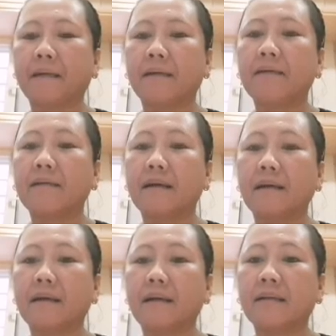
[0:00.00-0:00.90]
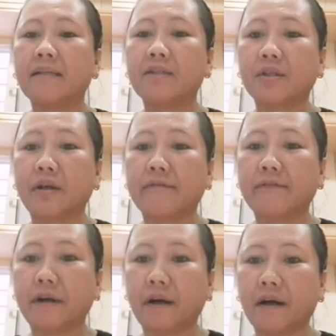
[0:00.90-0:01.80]
let us serve
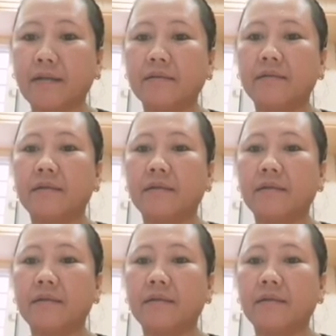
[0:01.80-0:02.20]
God